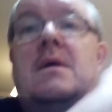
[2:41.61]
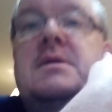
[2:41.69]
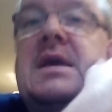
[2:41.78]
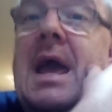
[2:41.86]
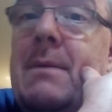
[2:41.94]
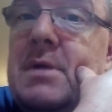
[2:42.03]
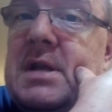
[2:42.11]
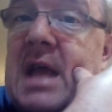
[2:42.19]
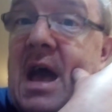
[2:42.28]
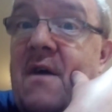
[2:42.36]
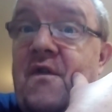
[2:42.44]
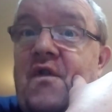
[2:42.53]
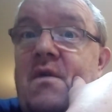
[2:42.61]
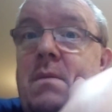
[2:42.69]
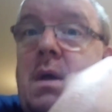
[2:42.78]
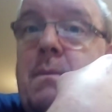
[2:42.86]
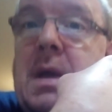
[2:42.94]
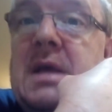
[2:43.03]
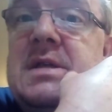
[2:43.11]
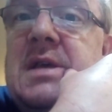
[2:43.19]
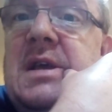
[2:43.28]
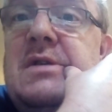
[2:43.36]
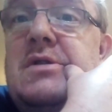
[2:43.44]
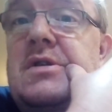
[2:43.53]
The Game of Death
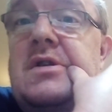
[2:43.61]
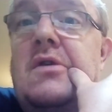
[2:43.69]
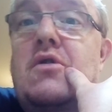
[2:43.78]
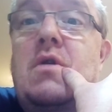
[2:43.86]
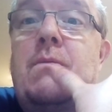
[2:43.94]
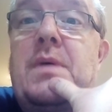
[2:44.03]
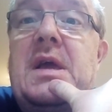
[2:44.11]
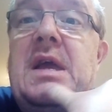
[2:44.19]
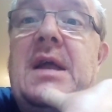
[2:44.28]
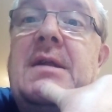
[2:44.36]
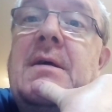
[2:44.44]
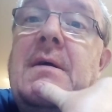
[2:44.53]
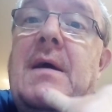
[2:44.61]
basically is just an uncompleted.